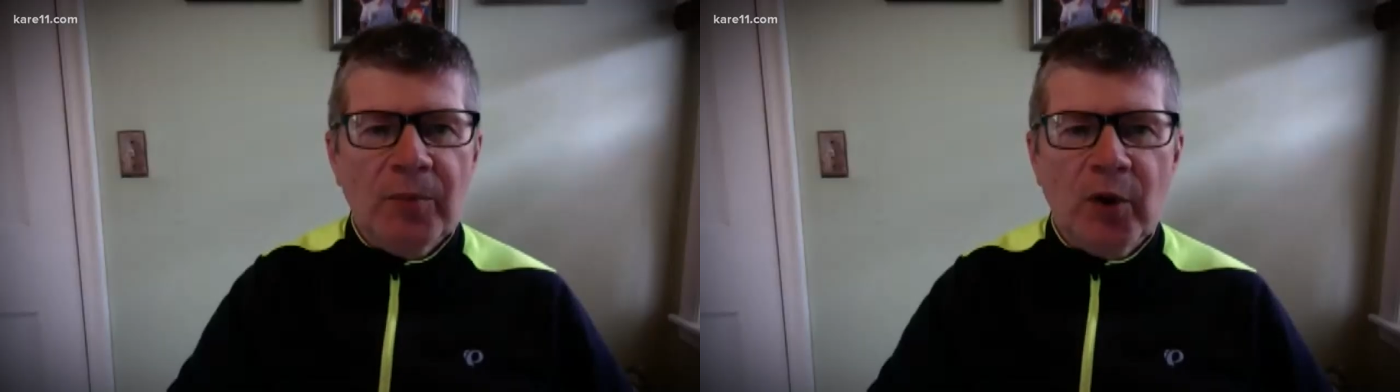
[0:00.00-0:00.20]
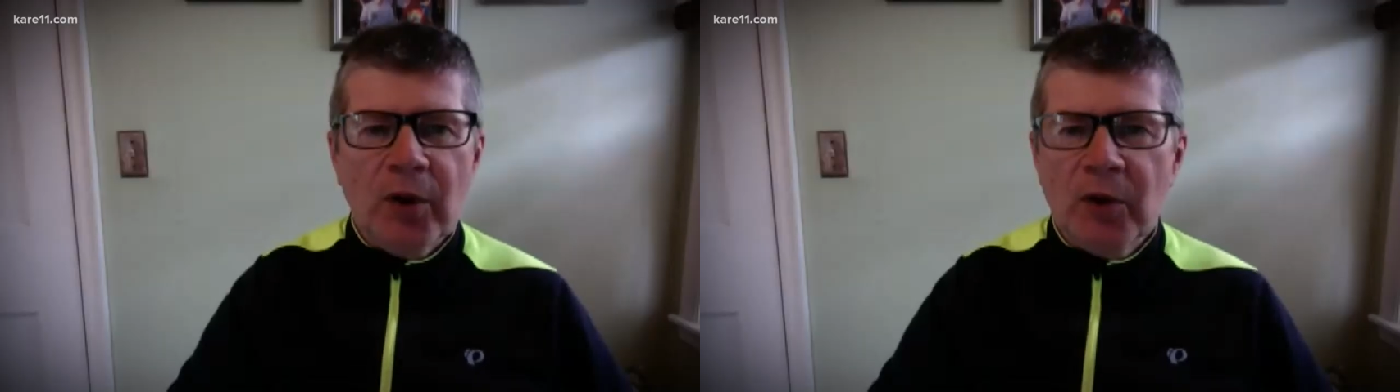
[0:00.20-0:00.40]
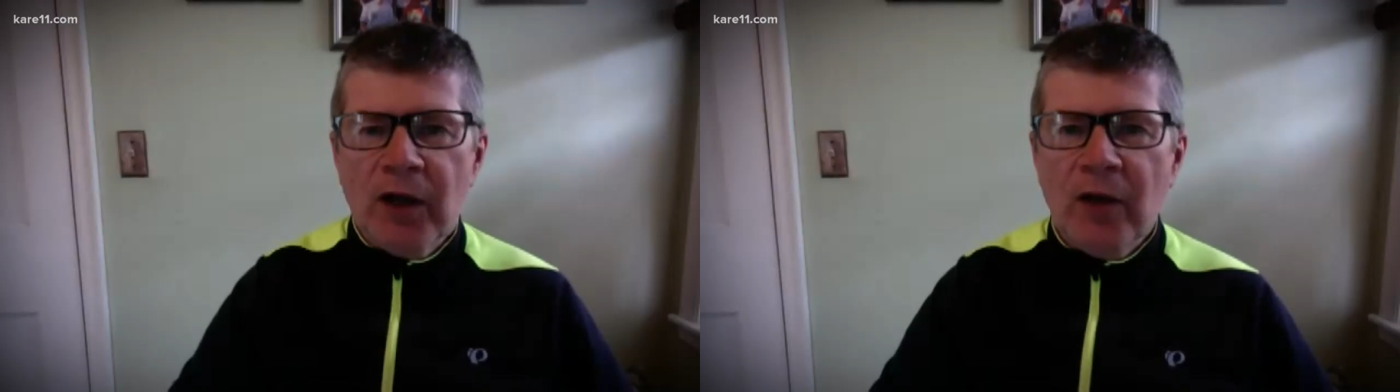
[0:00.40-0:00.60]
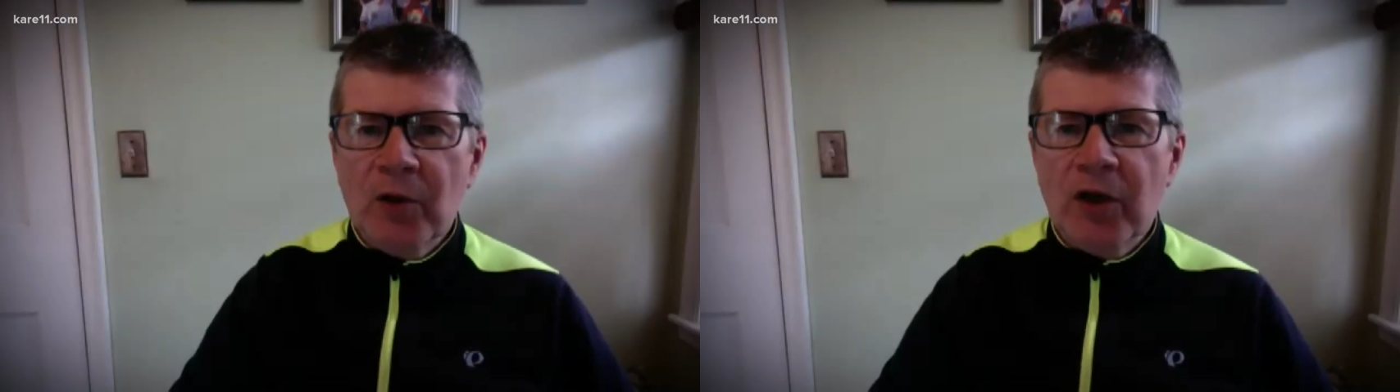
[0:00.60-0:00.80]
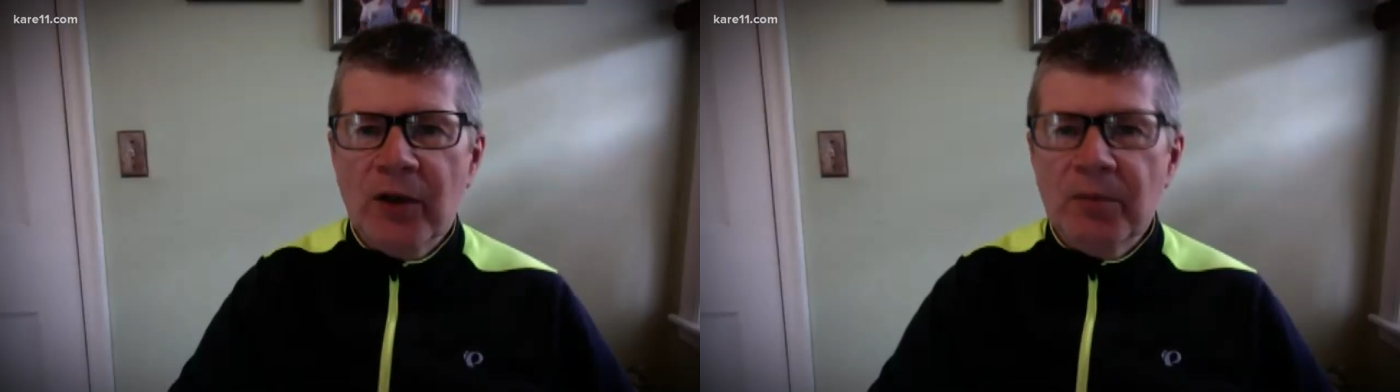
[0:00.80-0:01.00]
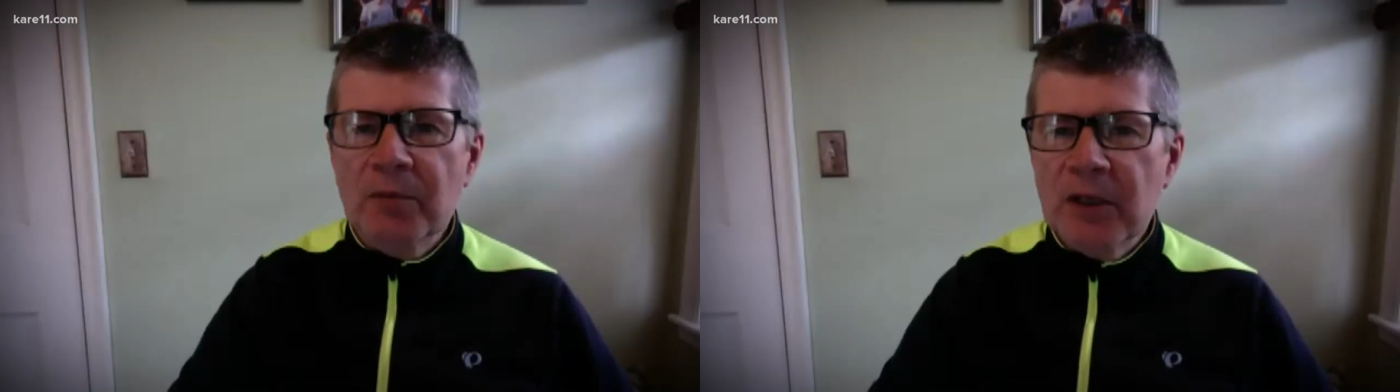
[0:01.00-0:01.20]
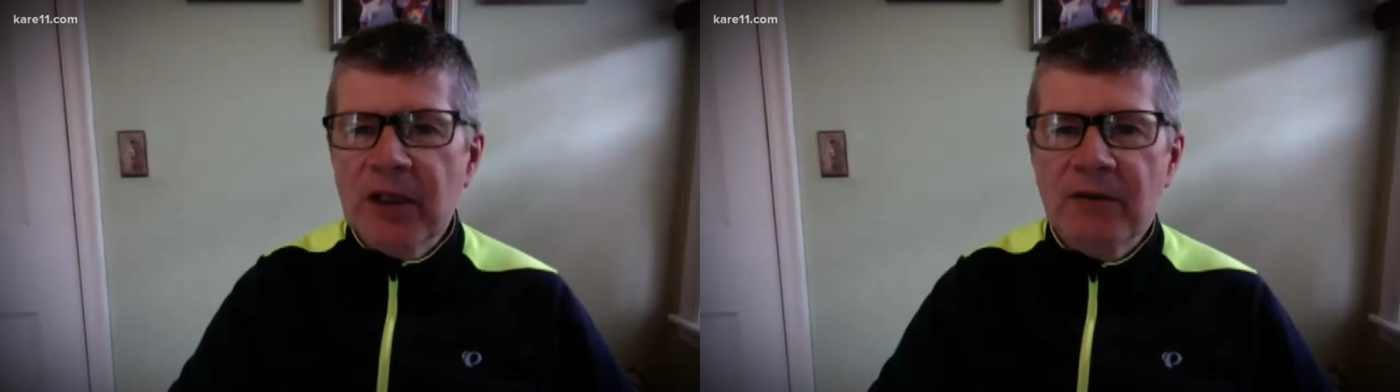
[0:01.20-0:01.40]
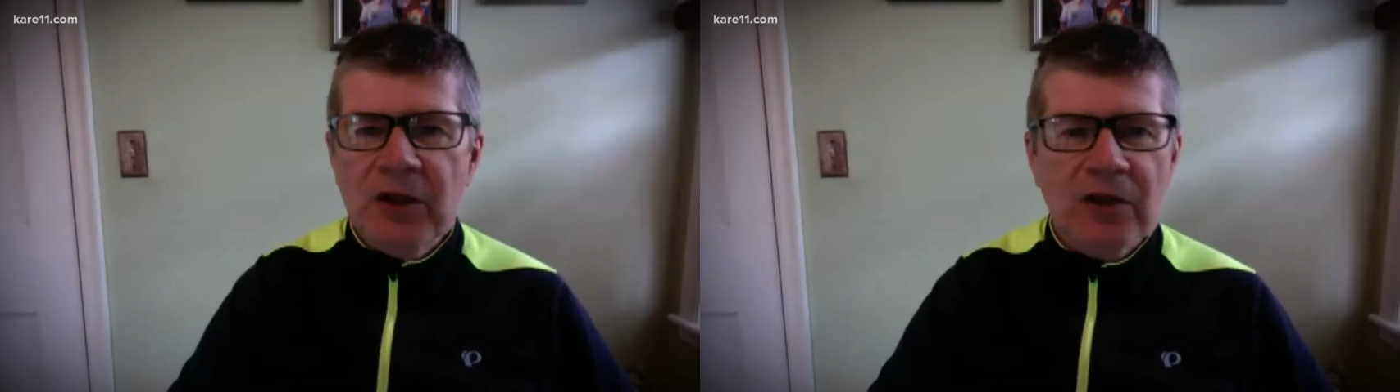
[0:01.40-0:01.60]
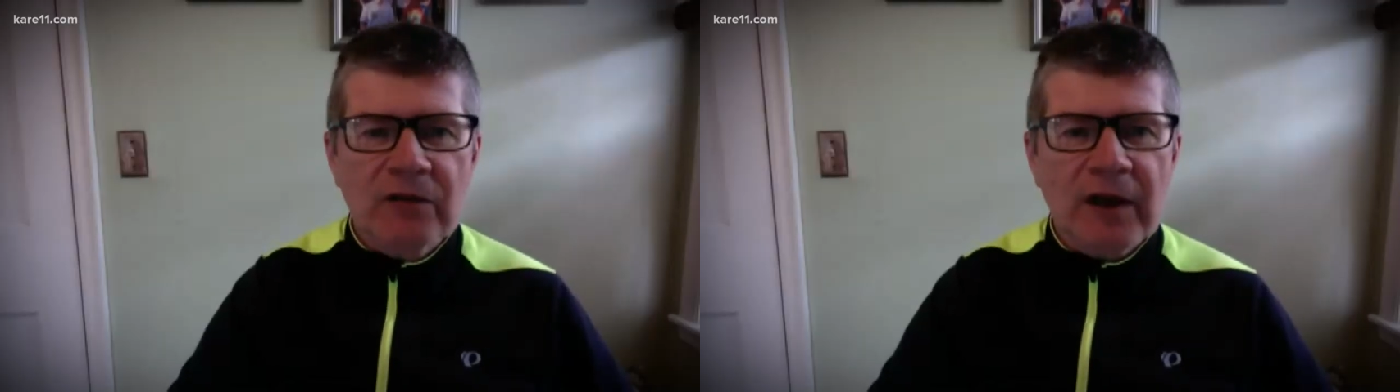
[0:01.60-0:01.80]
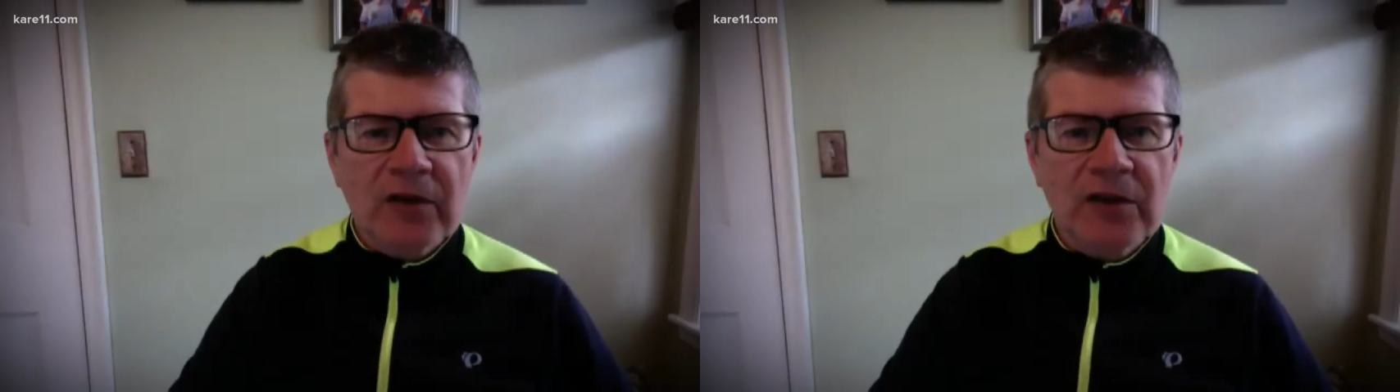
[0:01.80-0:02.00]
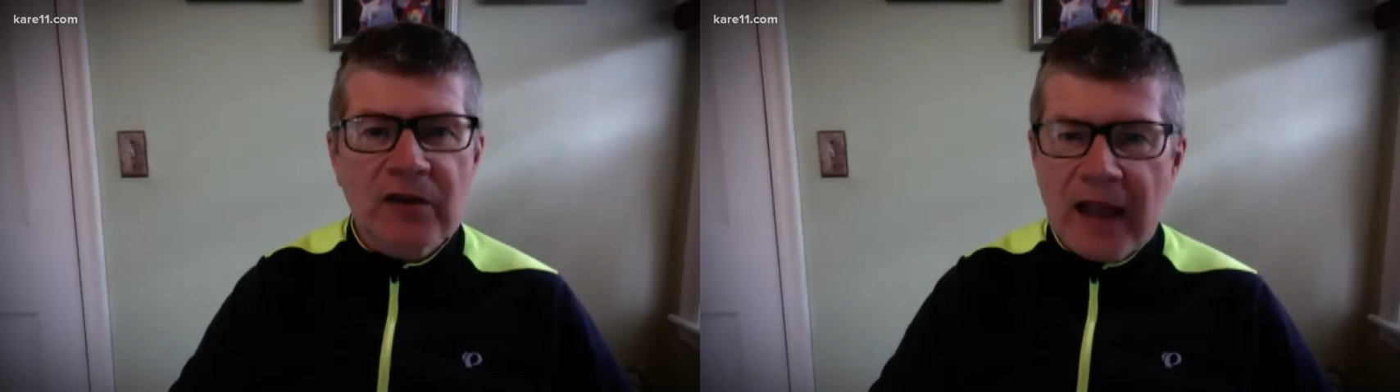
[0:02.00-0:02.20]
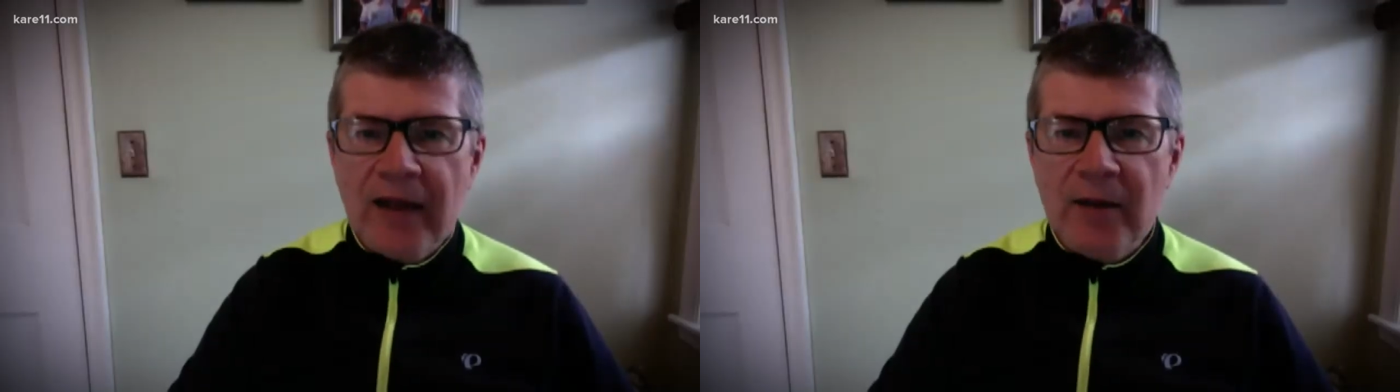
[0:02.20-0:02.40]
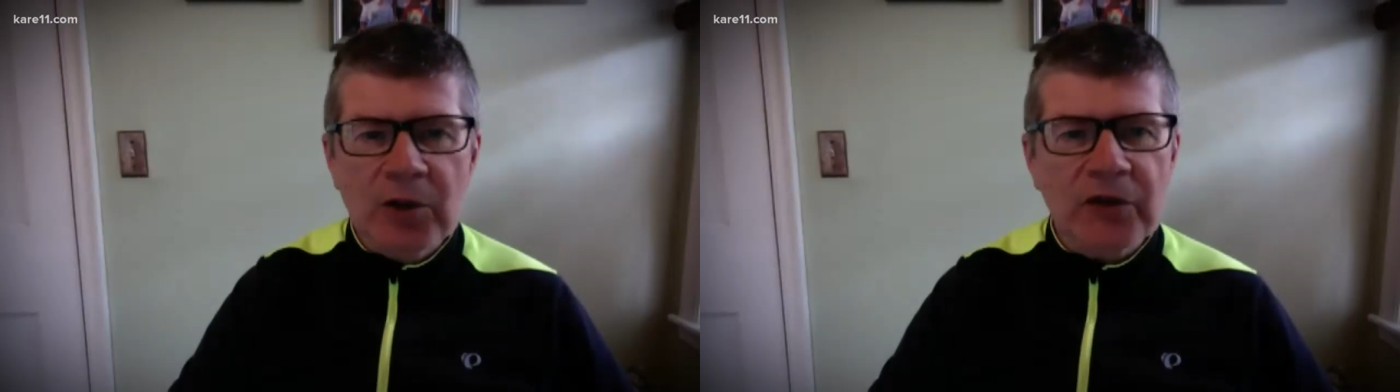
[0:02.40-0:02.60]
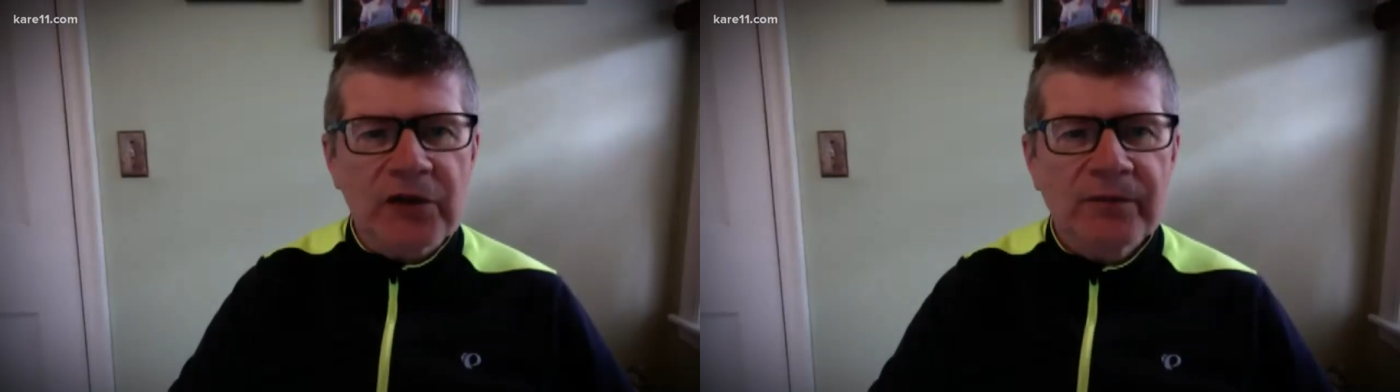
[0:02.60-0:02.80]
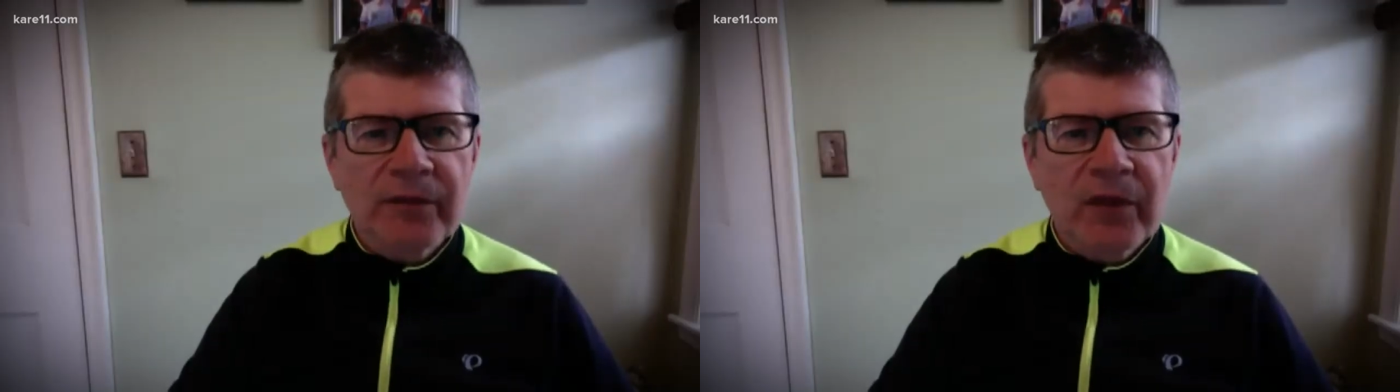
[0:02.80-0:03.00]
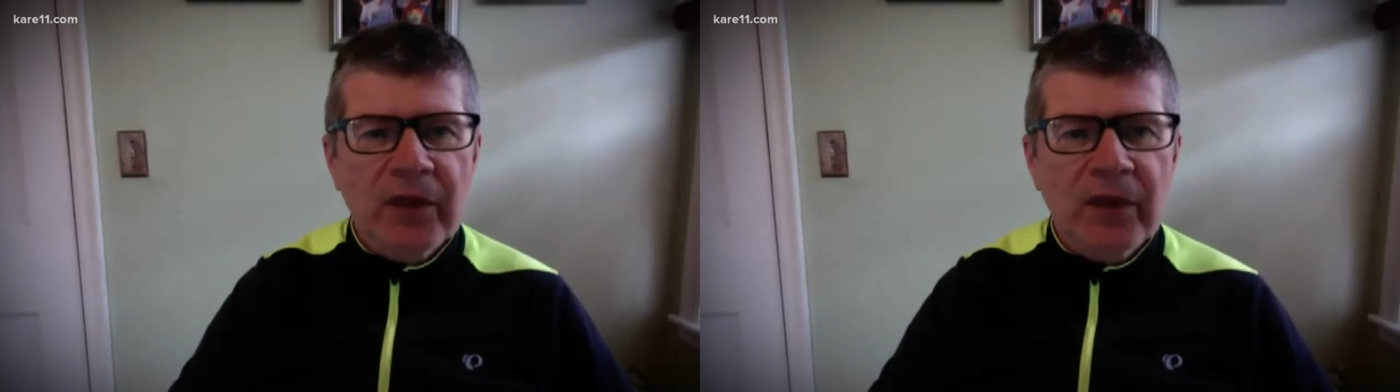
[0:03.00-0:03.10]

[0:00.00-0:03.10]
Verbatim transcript: the point where now we're going to be giving these vaccines to animals.